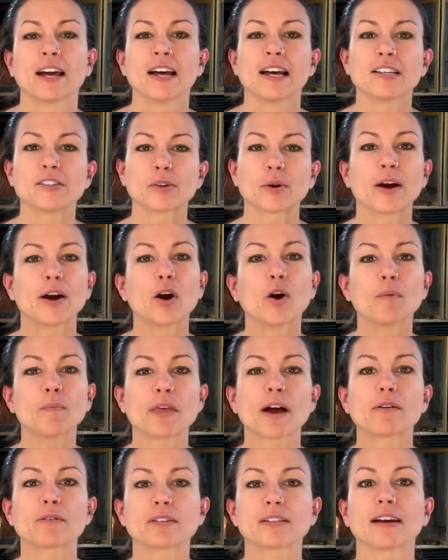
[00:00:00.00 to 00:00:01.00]
So I hope
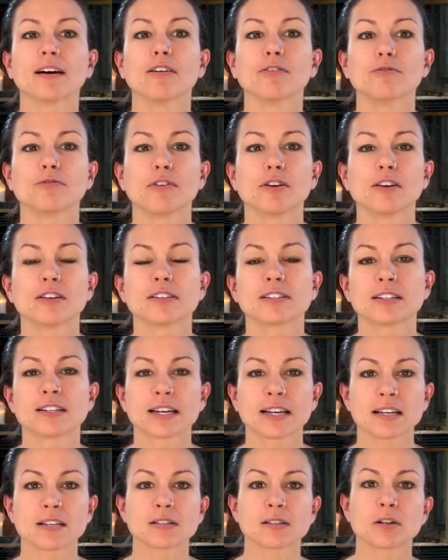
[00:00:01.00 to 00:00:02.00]
that was helpful. It's a
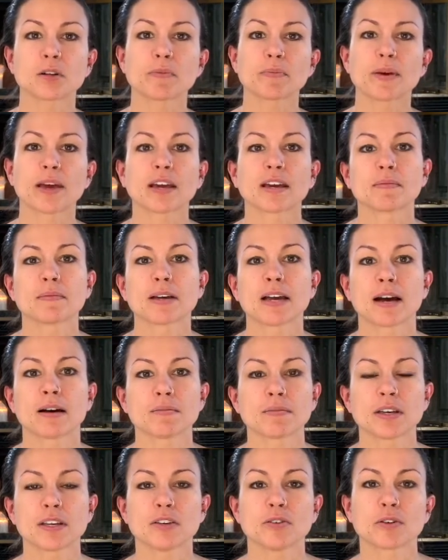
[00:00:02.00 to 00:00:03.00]
nice little pick-me-up
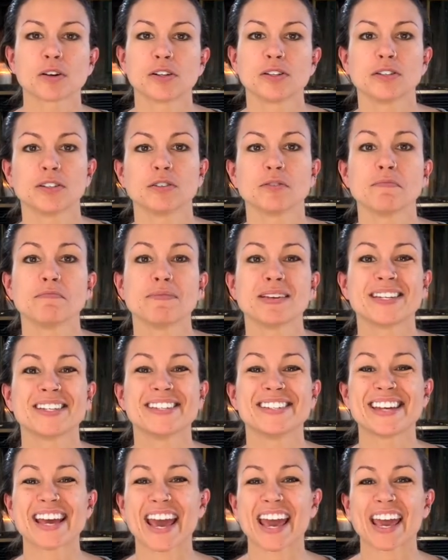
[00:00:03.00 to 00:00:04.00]
that you can do
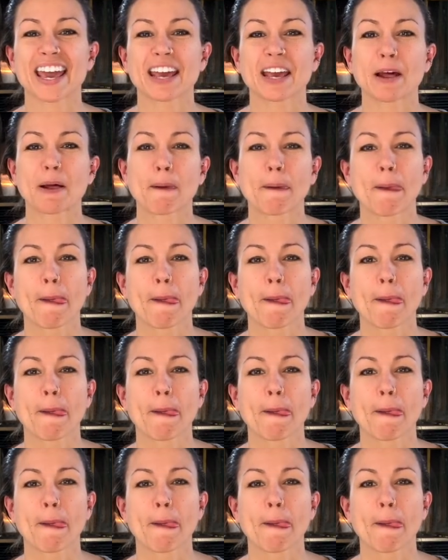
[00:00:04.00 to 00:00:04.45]
midday.